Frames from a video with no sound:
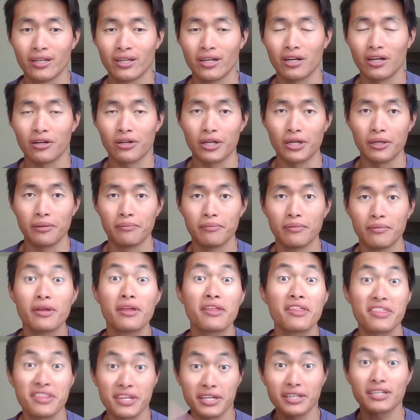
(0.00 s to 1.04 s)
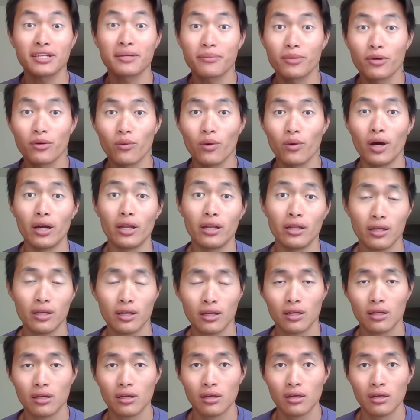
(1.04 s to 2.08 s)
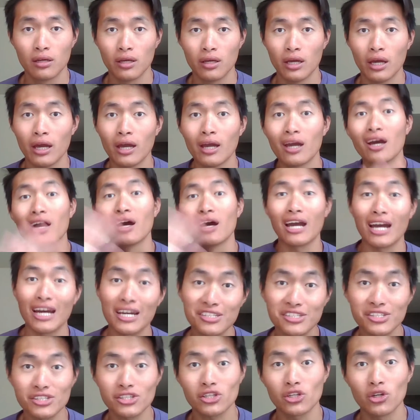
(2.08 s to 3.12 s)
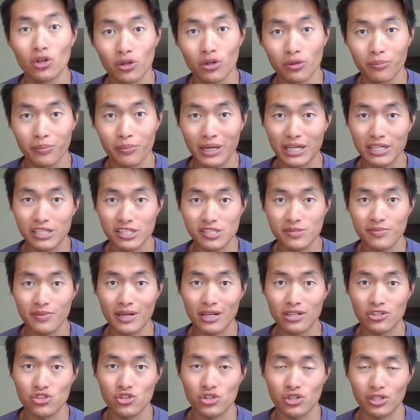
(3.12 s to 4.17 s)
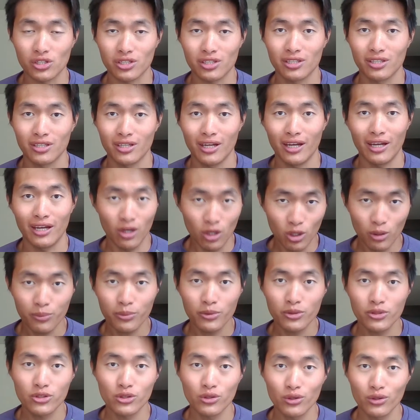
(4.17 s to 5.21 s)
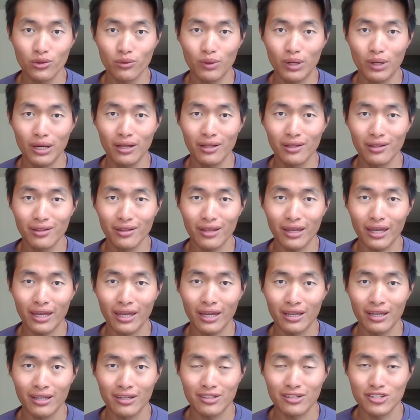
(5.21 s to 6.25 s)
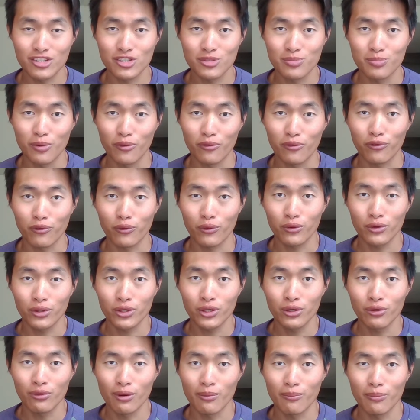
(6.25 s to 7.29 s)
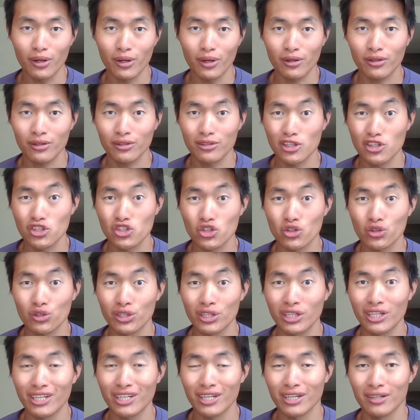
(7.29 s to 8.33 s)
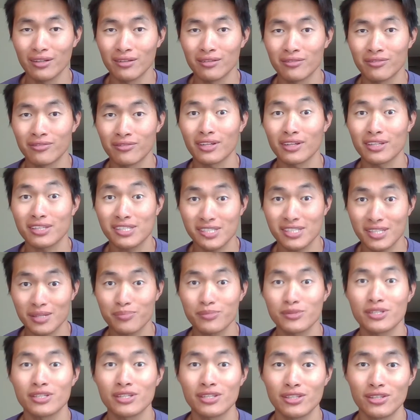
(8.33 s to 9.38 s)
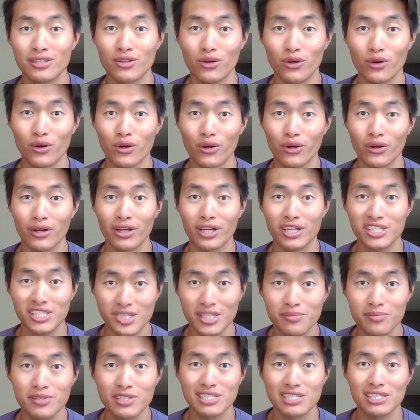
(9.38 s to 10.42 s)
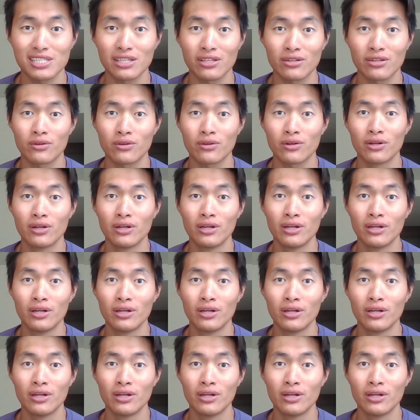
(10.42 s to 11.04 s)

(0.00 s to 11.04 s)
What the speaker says: All right. Thing number one. How's it going, Pastor Patrick? I hope you're doing well. And before you embark on the journey of accepting your acceptance letter